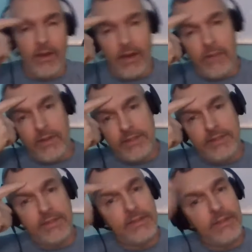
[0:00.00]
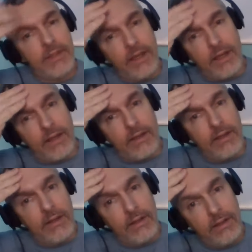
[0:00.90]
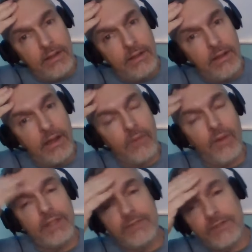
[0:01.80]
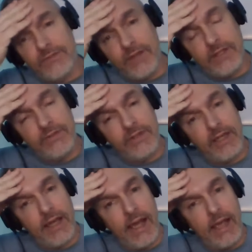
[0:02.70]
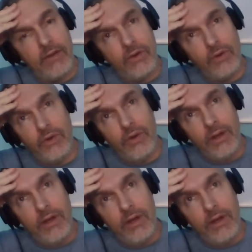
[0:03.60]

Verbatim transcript: I once, uh, I once was friends with a guy who,